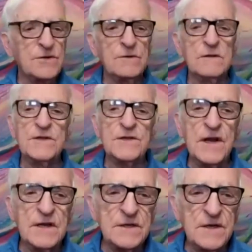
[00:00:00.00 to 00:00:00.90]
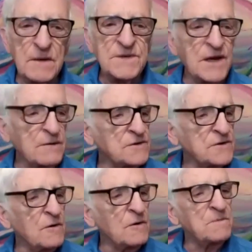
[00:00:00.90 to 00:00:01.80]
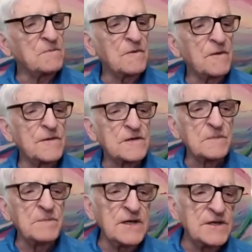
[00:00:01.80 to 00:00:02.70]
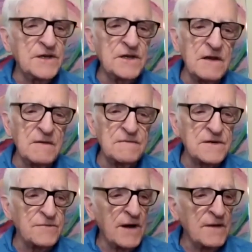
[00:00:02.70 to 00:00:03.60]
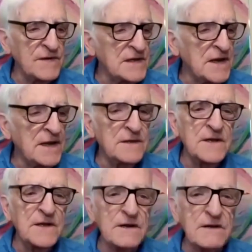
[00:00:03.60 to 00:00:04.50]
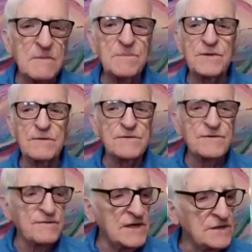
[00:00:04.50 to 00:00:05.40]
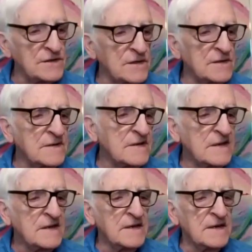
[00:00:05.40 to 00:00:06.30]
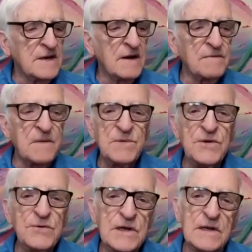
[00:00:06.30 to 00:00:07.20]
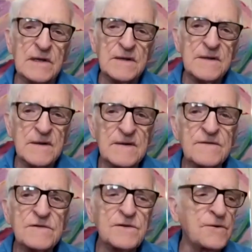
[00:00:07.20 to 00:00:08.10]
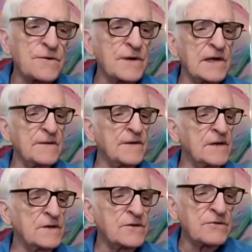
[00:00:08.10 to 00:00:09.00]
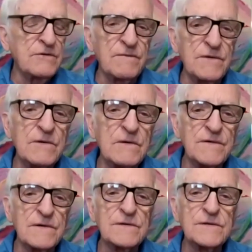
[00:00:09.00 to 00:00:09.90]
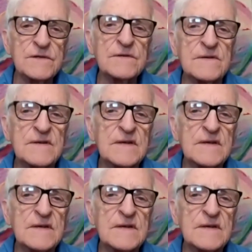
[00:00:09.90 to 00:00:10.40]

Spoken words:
Surely today's Hubble telescope, with its amazing gifts arriving daily on our computer screens, of the beauty and the story and the history of the universe,